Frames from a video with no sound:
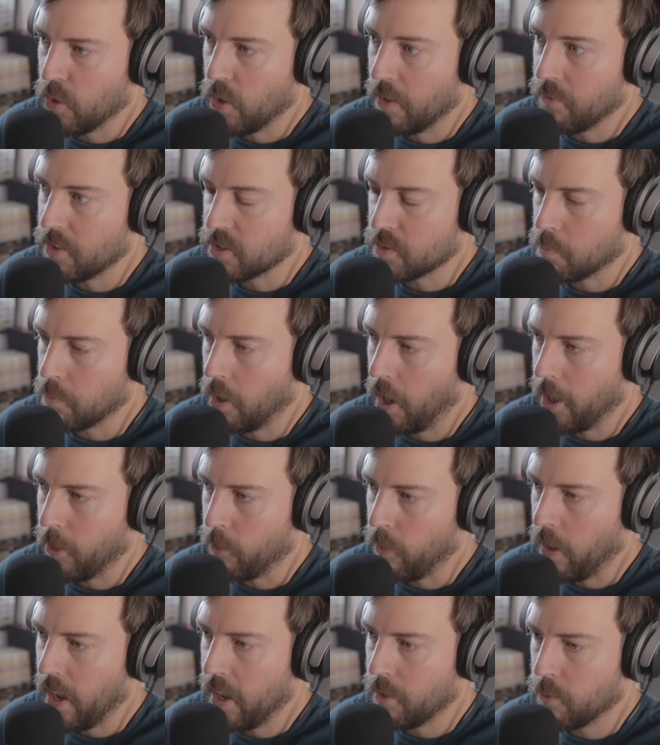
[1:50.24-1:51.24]
You have this
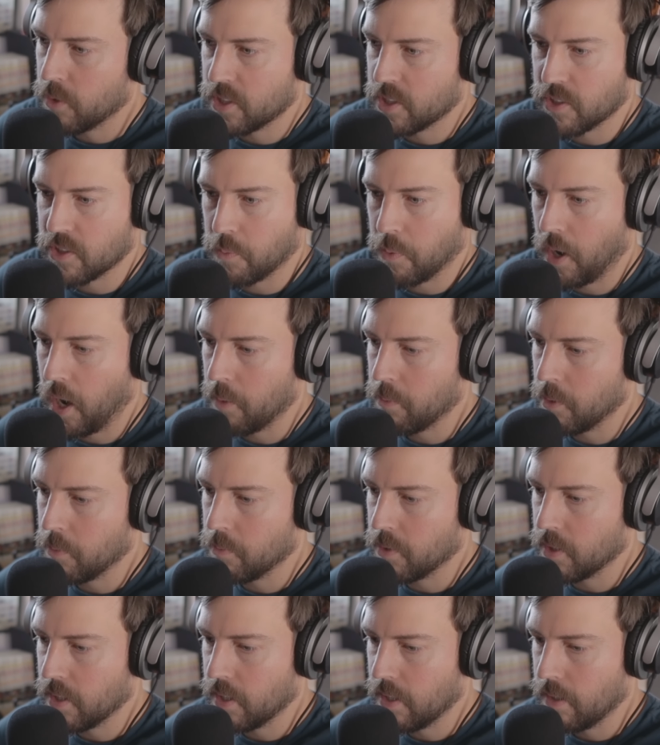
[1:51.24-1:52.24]
bright red, which is
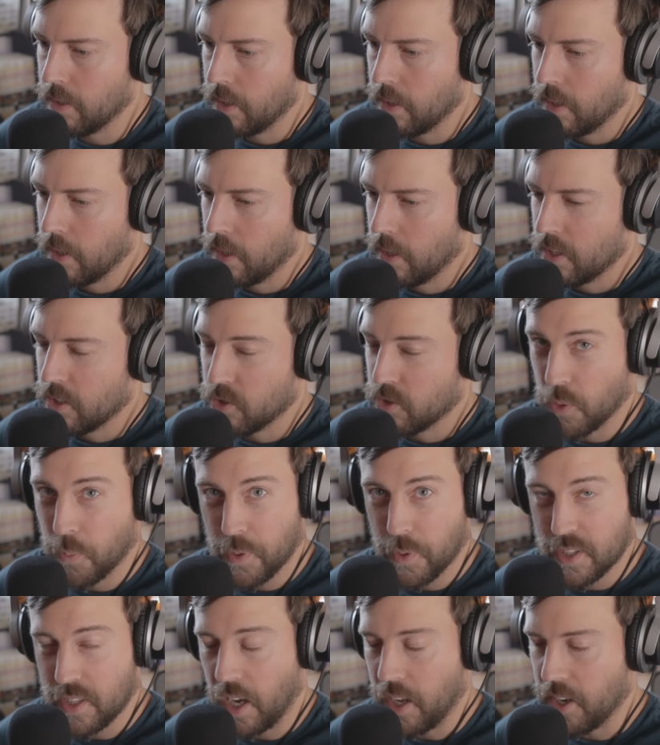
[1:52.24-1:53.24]
probably
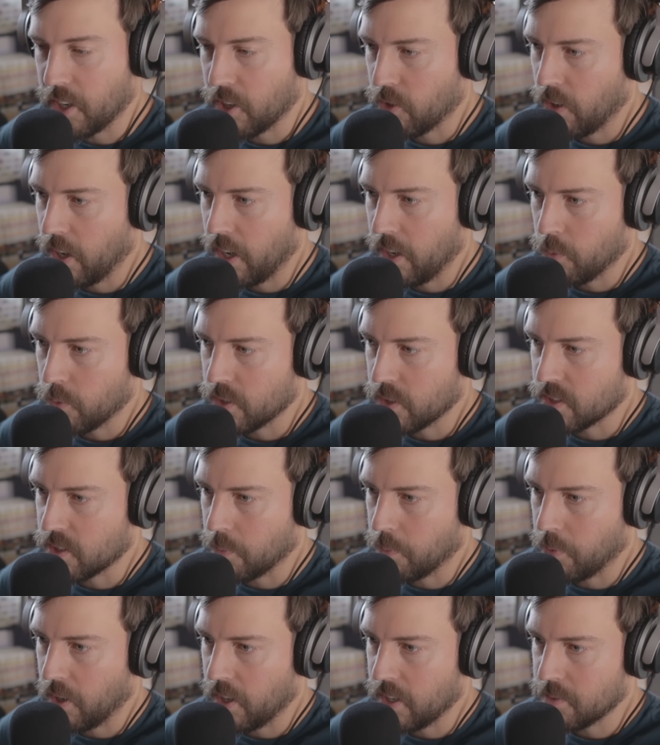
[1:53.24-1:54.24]
supersonic red. Wouldn't
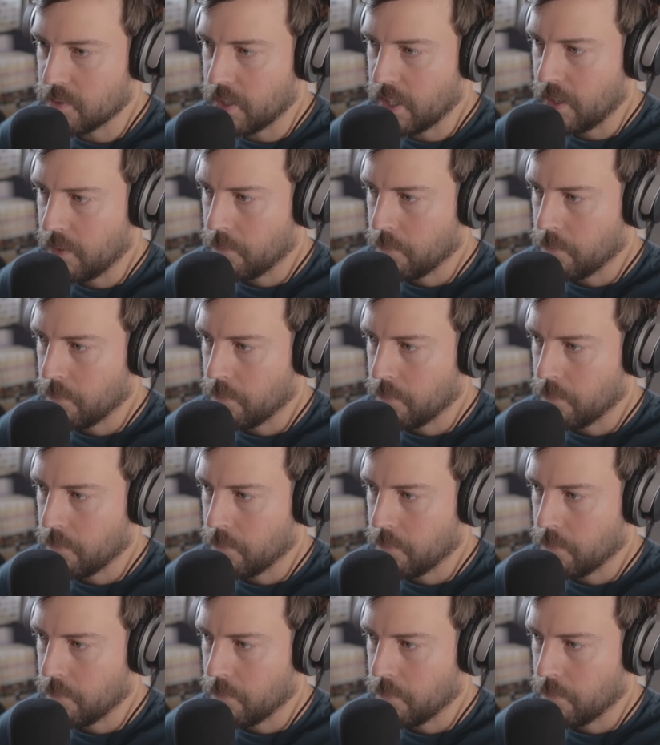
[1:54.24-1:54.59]
surprise